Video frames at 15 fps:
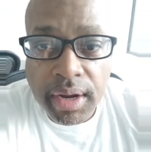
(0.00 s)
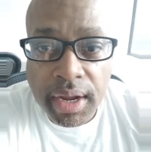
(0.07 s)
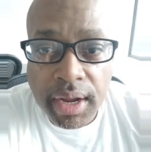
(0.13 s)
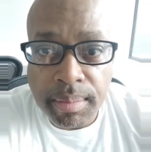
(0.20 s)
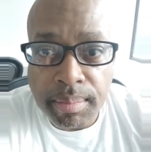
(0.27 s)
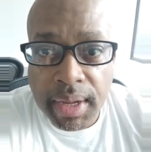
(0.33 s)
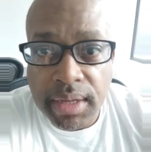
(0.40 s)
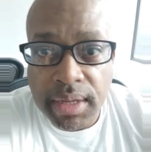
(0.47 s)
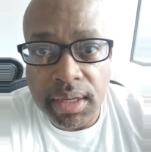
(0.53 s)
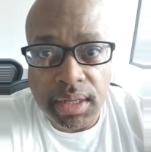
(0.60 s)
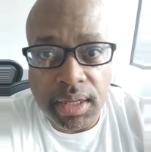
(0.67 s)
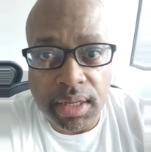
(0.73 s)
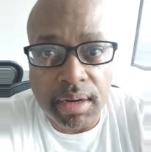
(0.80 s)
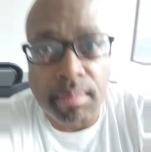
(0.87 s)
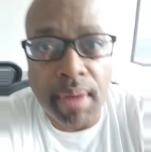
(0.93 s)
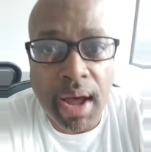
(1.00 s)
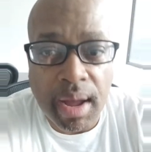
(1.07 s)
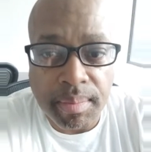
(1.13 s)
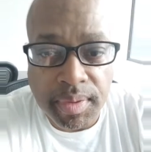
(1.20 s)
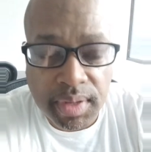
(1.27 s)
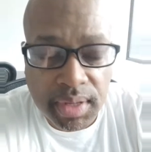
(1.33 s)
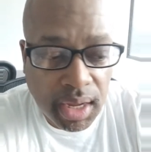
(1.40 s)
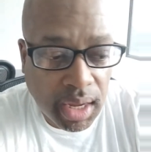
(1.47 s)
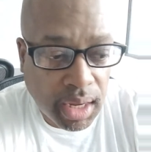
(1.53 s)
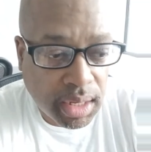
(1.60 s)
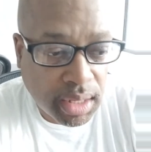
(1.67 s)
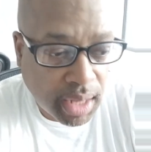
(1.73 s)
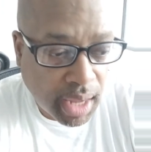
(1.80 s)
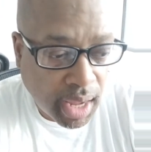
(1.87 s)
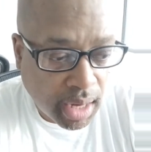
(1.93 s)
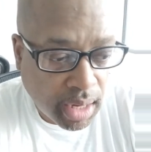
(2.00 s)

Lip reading: and basically the mom said that